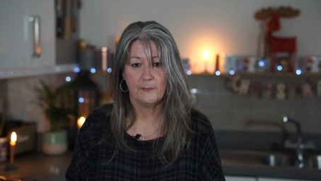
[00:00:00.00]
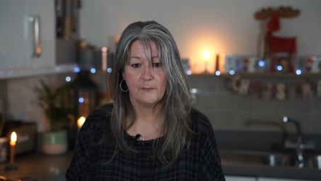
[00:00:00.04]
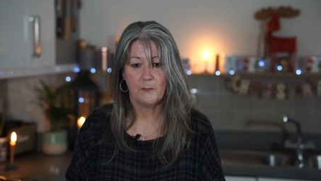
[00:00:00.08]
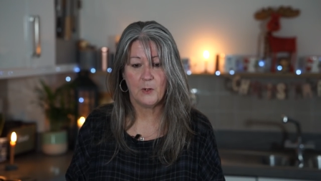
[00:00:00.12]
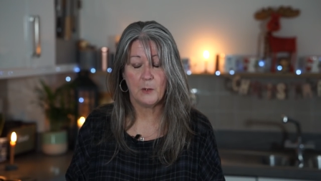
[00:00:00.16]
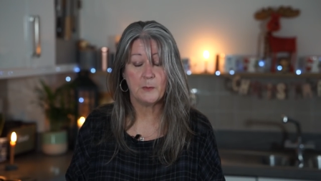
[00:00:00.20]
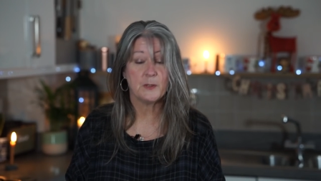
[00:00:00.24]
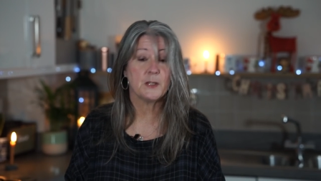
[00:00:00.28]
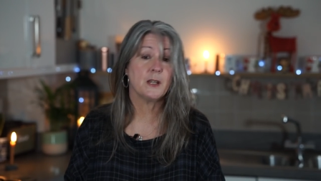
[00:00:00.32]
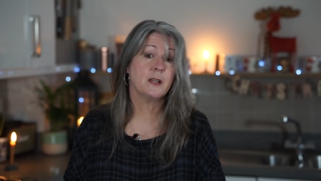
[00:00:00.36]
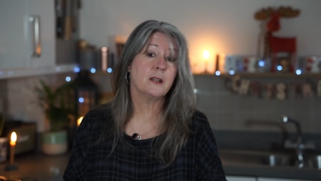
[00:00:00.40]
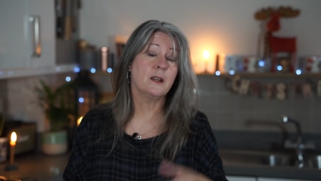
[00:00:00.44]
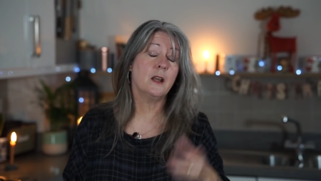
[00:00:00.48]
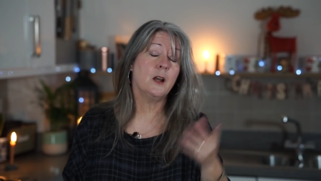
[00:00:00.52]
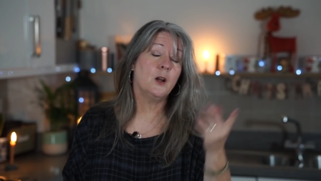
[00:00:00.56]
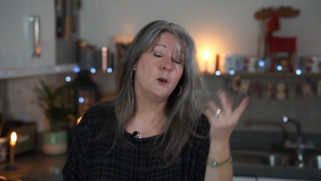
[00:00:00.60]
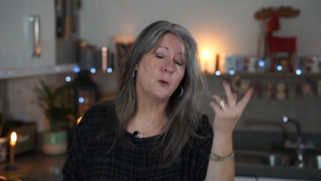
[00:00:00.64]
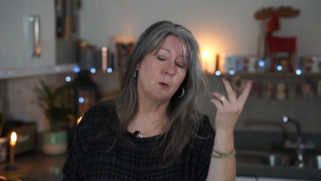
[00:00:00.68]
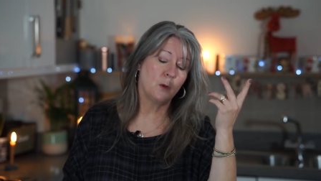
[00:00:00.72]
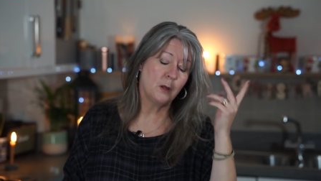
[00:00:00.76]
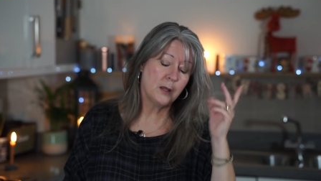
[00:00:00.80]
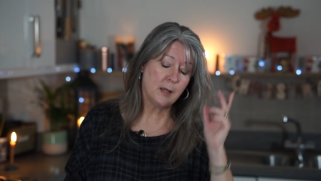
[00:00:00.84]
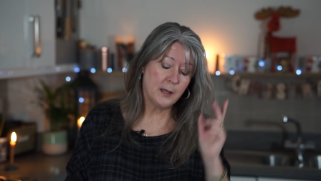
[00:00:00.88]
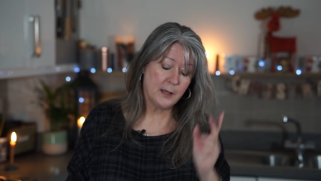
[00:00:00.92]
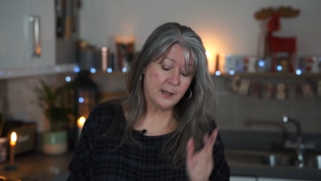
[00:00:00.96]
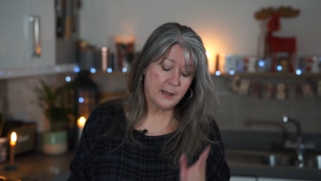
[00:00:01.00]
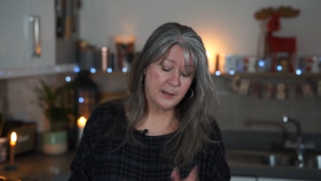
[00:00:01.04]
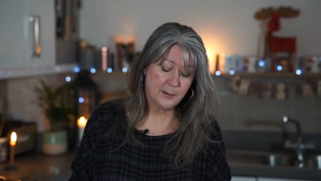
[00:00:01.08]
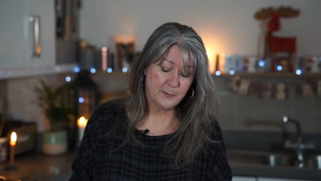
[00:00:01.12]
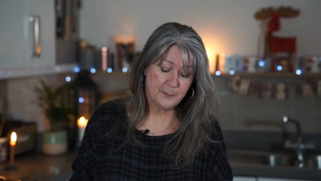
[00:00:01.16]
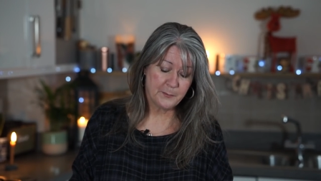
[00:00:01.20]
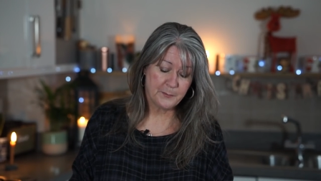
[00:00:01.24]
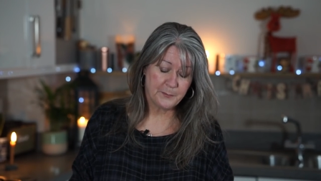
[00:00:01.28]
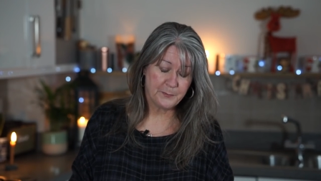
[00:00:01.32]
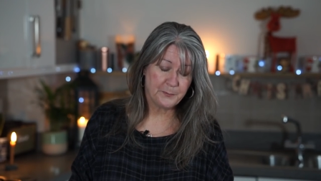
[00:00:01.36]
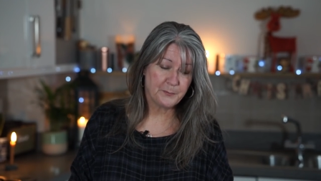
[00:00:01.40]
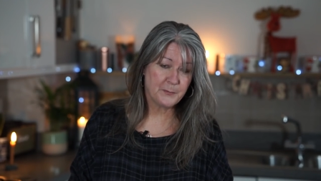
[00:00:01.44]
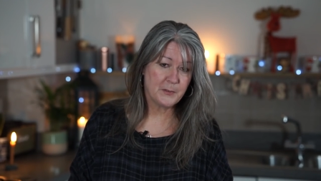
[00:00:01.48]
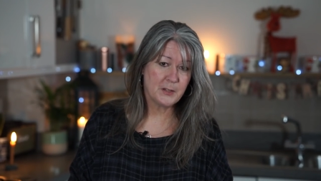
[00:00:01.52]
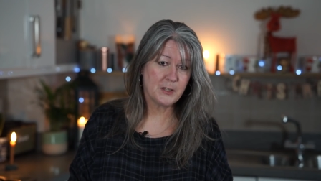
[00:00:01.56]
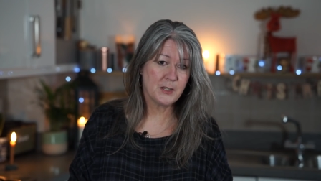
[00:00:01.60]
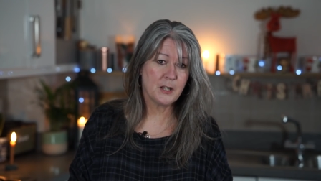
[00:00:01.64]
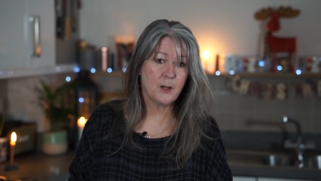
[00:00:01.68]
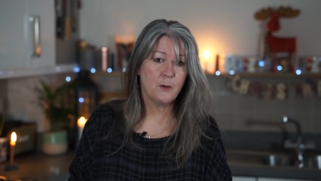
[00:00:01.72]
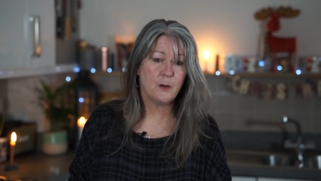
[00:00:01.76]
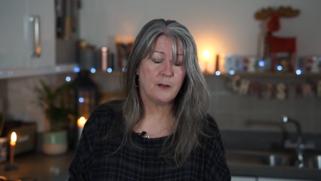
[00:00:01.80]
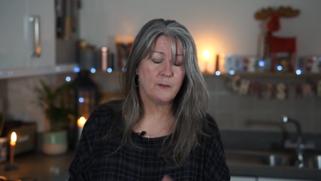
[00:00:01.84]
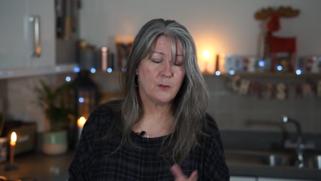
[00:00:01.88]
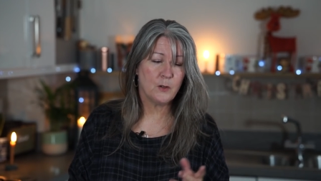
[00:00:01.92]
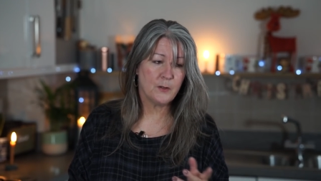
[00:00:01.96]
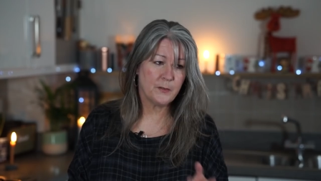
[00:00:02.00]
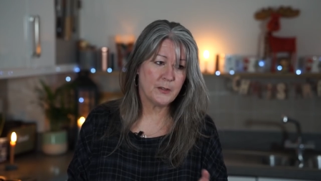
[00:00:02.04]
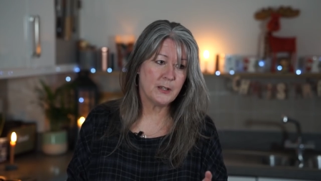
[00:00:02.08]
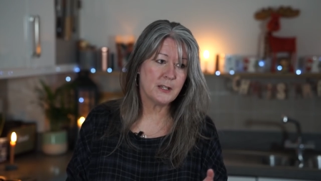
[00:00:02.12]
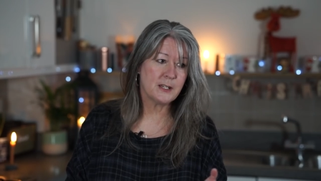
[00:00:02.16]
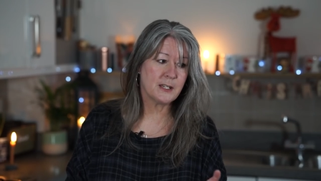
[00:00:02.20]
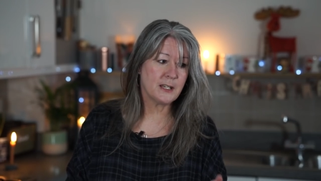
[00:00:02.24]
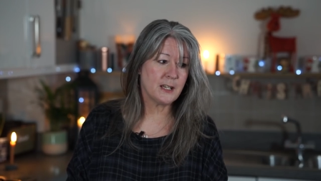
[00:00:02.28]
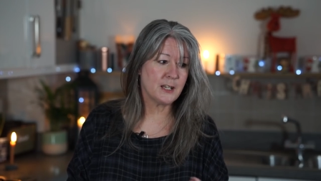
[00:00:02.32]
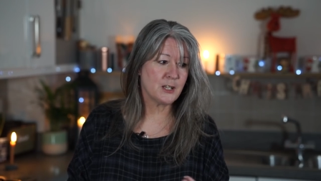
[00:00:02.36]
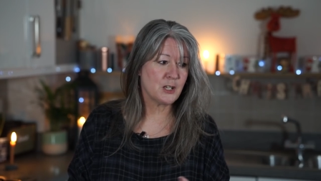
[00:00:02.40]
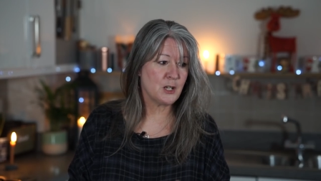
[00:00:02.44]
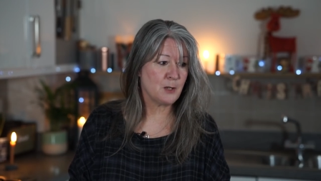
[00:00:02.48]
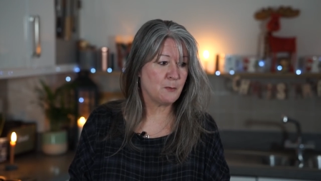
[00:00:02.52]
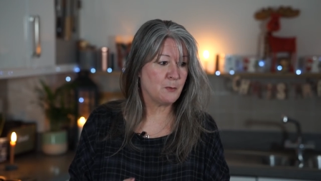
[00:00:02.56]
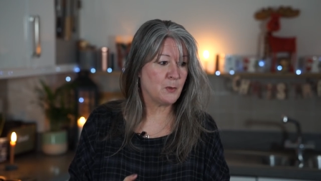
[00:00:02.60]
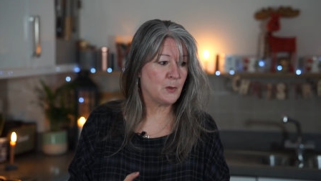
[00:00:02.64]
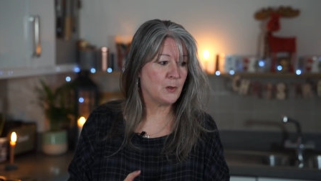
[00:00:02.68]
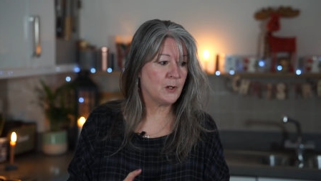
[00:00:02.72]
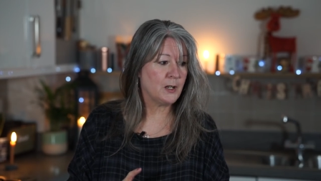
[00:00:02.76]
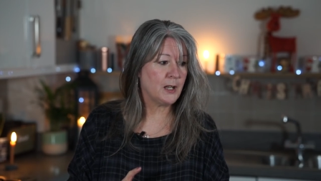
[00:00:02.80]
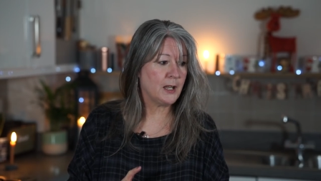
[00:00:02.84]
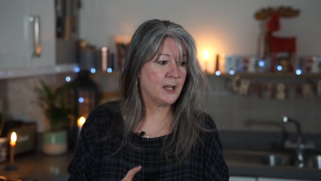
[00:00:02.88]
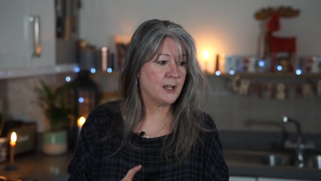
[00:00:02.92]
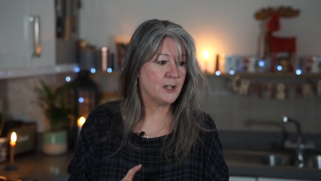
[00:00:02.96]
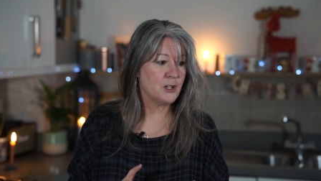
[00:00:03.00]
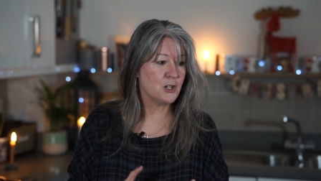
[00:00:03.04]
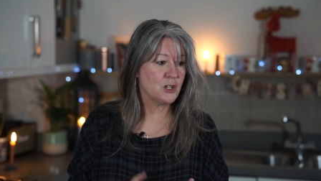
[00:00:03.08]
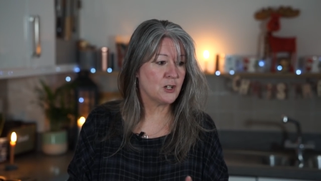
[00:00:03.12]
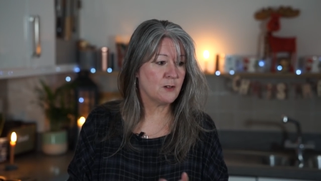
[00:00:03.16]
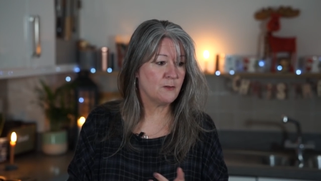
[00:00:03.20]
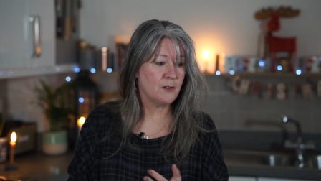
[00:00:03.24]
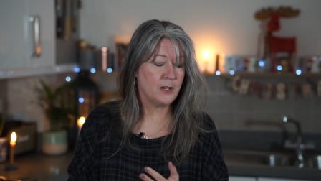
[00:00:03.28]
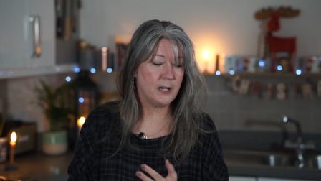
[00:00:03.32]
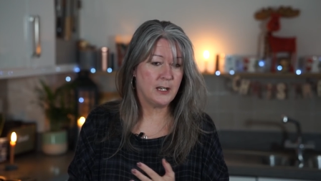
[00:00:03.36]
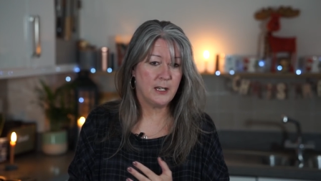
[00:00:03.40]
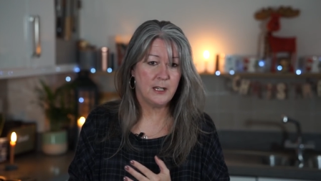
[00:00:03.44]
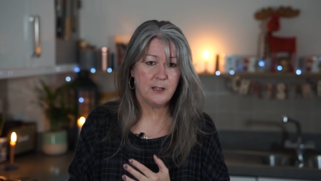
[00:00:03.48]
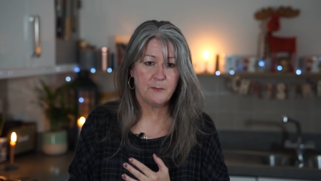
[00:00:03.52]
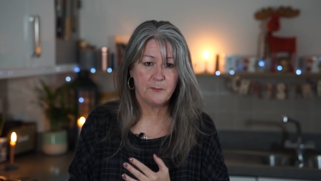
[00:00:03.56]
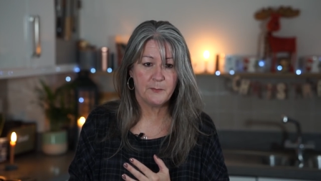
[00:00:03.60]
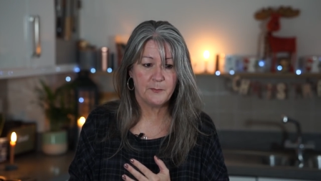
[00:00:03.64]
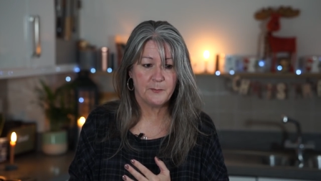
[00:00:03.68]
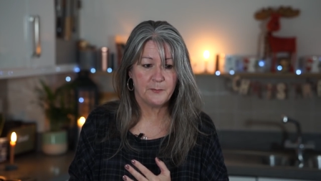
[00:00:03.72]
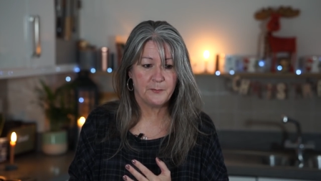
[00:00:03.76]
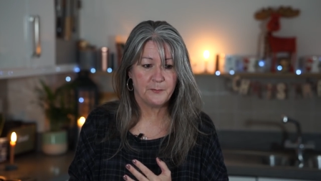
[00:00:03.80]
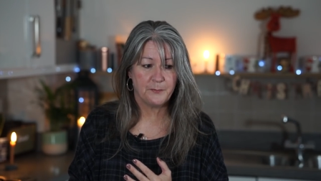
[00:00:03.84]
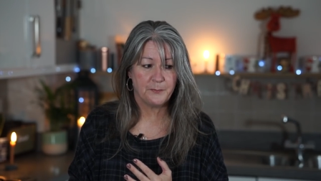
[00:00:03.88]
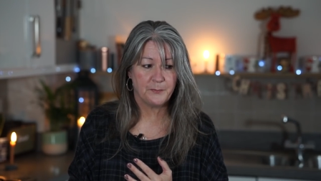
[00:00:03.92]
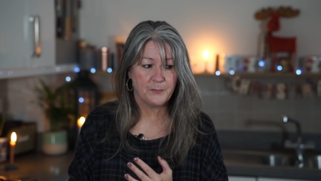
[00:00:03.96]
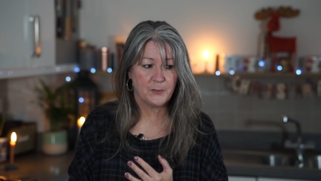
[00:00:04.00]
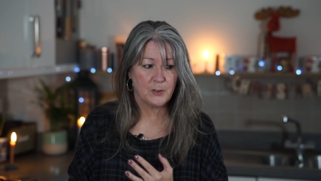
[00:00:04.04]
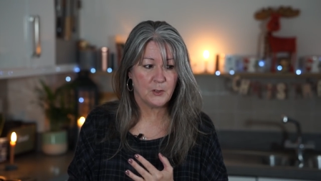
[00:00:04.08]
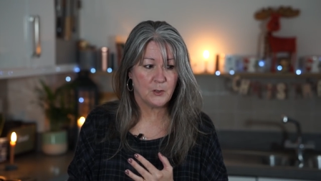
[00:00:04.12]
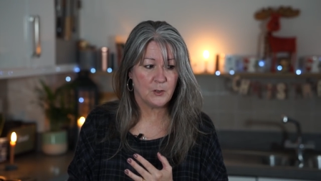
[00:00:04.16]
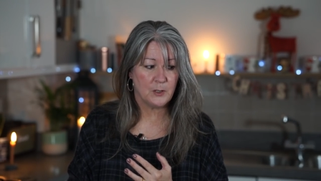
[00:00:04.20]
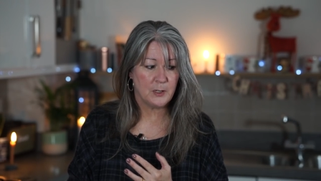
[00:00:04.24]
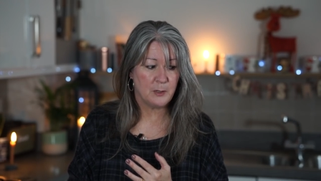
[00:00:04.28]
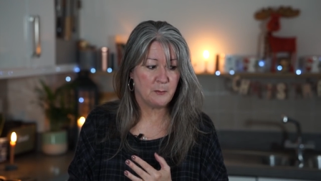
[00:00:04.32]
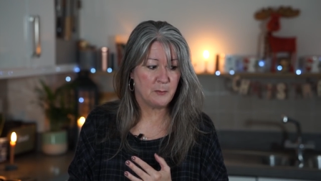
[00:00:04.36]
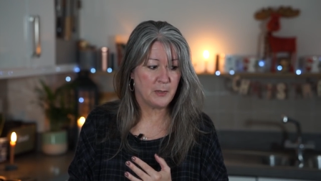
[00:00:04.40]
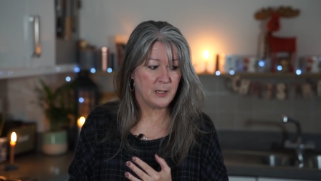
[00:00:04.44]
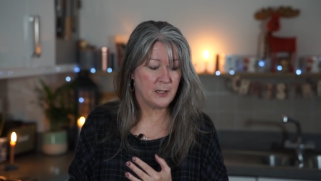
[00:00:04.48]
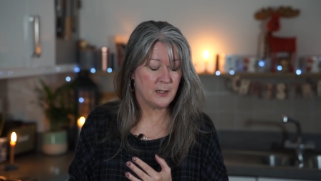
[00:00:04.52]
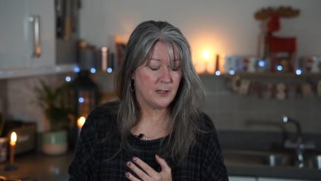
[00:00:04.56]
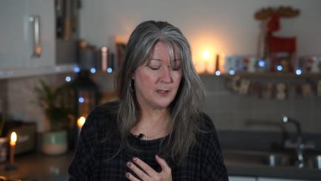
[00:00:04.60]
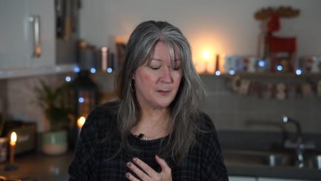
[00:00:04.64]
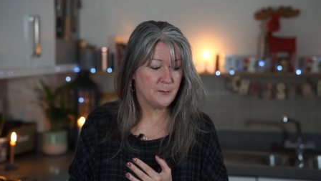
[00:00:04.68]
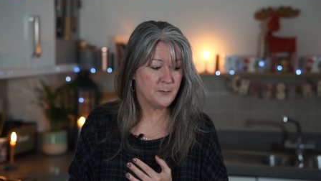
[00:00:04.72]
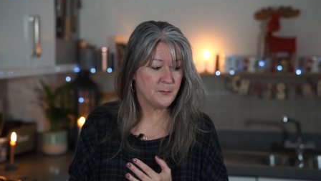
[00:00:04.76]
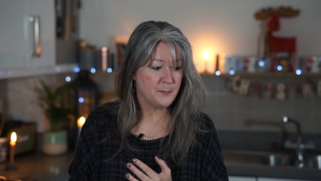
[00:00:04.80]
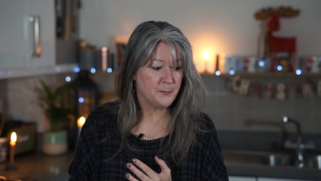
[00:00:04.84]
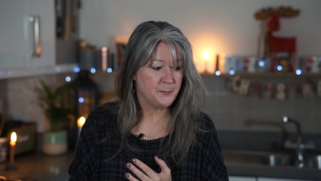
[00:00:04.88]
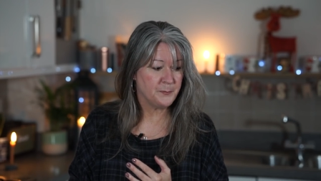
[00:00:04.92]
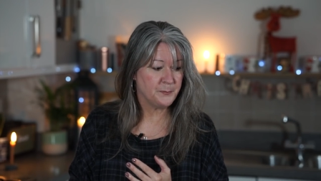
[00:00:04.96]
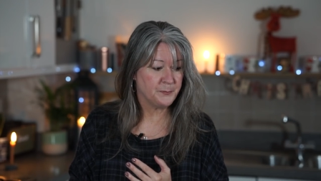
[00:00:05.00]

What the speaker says: what was I saying? Oh, so I've got things to catch up on, and Cherie, Ollie and Bella,